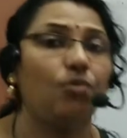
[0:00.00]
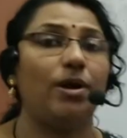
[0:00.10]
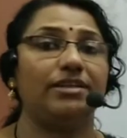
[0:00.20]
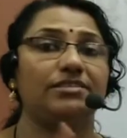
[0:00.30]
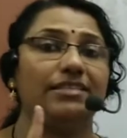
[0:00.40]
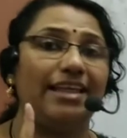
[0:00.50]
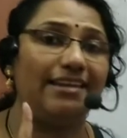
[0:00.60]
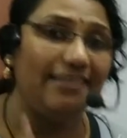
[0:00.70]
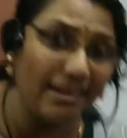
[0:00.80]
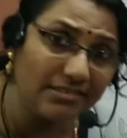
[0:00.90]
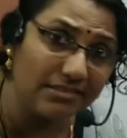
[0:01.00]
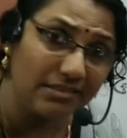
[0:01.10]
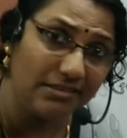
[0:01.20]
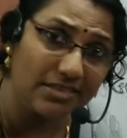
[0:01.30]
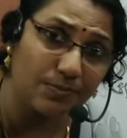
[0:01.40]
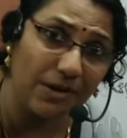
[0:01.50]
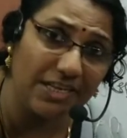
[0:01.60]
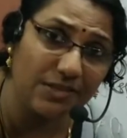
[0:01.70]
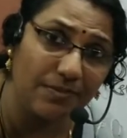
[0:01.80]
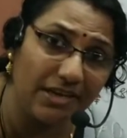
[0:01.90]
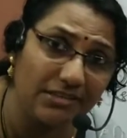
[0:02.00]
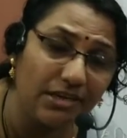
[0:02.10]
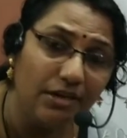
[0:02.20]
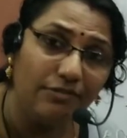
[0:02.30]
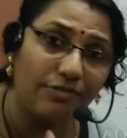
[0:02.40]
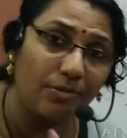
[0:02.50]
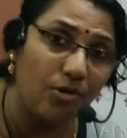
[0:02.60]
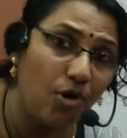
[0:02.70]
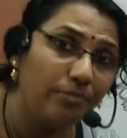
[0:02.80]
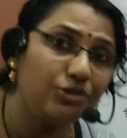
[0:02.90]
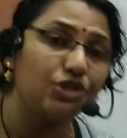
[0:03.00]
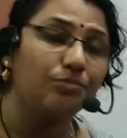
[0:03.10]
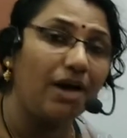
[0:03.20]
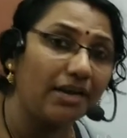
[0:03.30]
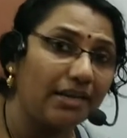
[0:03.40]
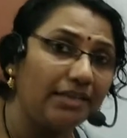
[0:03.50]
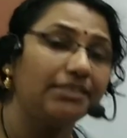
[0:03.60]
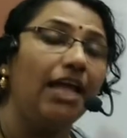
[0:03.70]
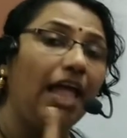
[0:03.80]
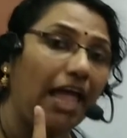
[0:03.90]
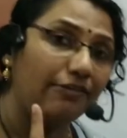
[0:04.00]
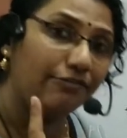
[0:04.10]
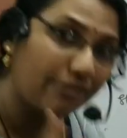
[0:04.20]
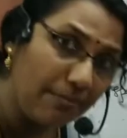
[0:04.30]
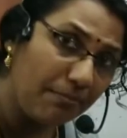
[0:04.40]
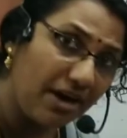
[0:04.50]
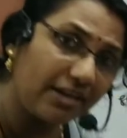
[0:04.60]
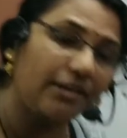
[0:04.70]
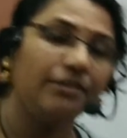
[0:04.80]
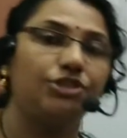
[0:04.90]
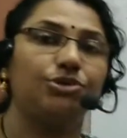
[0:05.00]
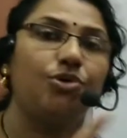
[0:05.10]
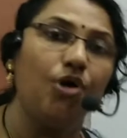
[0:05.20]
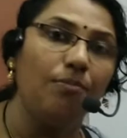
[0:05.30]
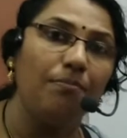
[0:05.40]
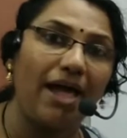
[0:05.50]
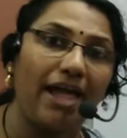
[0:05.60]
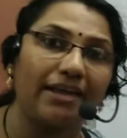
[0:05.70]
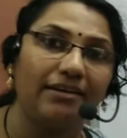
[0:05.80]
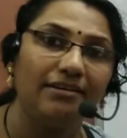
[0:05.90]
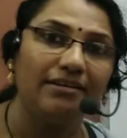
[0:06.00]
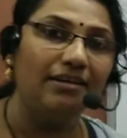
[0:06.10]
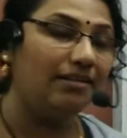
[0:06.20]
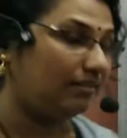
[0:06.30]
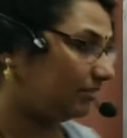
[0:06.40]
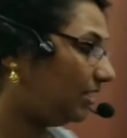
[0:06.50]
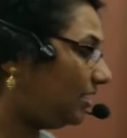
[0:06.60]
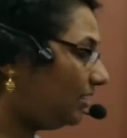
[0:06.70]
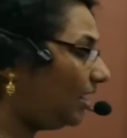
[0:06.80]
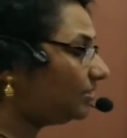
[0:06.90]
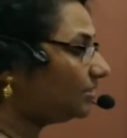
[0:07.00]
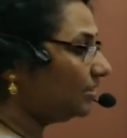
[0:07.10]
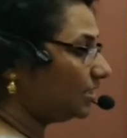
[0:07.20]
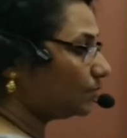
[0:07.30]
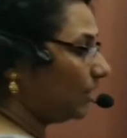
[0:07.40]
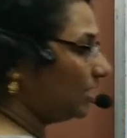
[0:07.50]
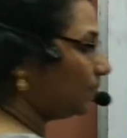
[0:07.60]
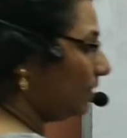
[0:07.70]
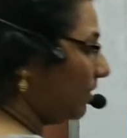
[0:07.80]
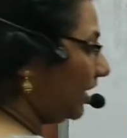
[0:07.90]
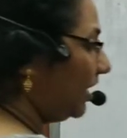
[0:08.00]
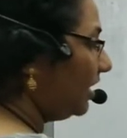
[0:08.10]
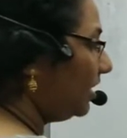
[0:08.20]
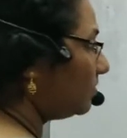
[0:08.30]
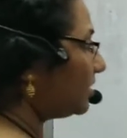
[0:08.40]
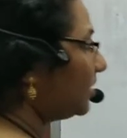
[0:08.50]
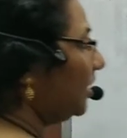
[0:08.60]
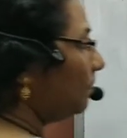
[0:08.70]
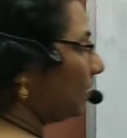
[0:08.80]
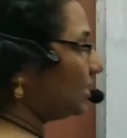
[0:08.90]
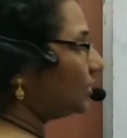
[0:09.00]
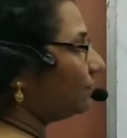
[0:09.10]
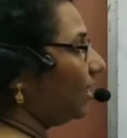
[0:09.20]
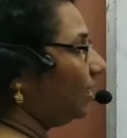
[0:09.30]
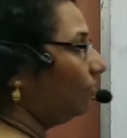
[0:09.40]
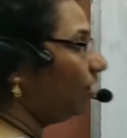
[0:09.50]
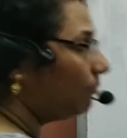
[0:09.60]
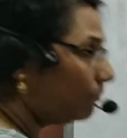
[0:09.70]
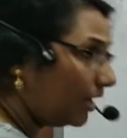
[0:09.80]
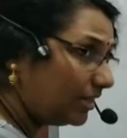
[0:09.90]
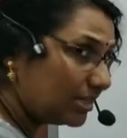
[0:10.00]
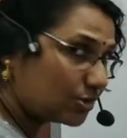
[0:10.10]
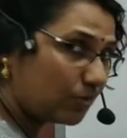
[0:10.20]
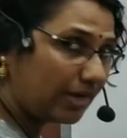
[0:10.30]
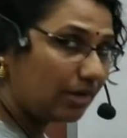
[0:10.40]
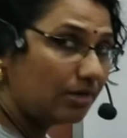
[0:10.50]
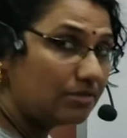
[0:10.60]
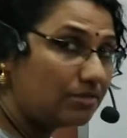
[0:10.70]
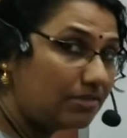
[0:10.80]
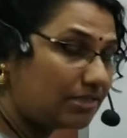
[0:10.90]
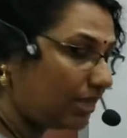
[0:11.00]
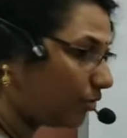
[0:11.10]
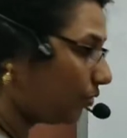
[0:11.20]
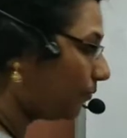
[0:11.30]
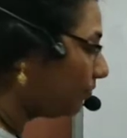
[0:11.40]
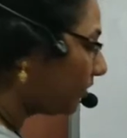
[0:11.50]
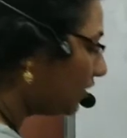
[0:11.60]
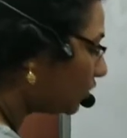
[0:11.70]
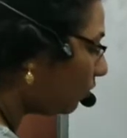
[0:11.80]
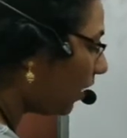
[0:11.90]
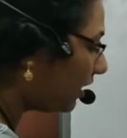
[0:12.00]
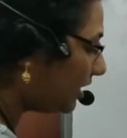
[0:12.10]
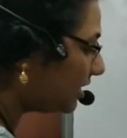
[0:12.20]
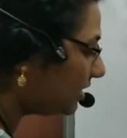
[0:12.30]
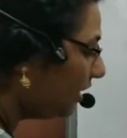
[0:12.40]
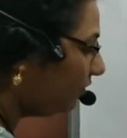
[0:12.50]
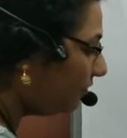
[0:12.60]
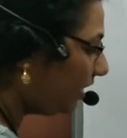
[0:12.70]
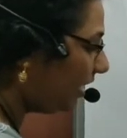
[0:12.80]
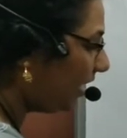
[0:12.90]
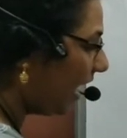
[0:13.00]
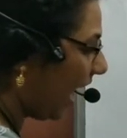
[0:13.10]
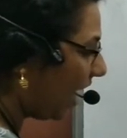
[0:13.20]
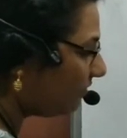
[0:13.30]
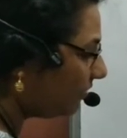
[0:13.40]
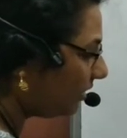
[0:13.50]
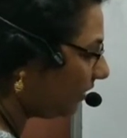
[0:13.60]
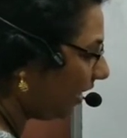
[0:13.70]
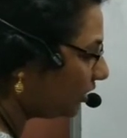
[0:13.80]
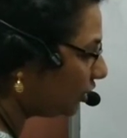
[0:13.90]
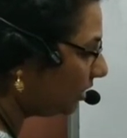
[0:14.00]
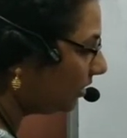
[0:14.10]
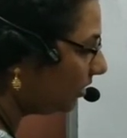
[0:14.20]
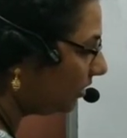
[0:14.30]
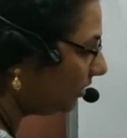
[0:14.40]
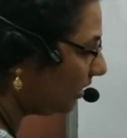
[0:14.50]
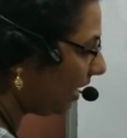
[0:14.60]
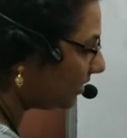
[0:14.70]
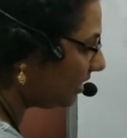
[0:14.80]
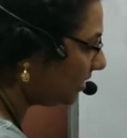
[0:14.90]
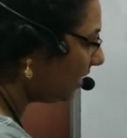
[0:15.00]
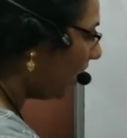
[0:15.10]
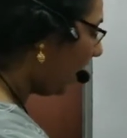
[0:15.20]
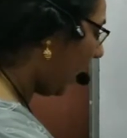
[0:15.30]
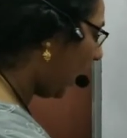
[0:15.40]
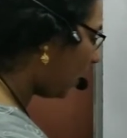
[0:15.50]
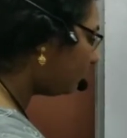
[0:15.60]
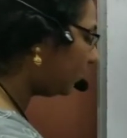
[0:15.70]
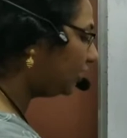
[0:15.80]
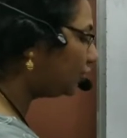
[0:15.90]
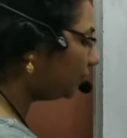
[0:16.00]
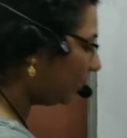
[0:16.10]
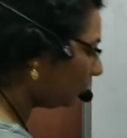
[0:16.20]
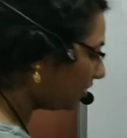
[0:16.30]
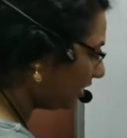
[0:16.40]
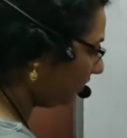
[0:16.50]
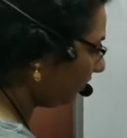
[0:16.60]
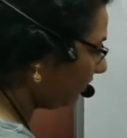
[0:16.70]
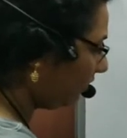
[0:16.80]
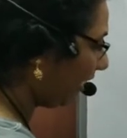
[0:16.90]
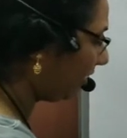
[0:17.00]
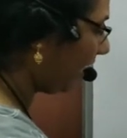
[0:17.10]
what is the net displacement from home to market and from market to home back? The net displacement becomes plus 5 minus 5, 0. So what is V average? That is average velocity. We will write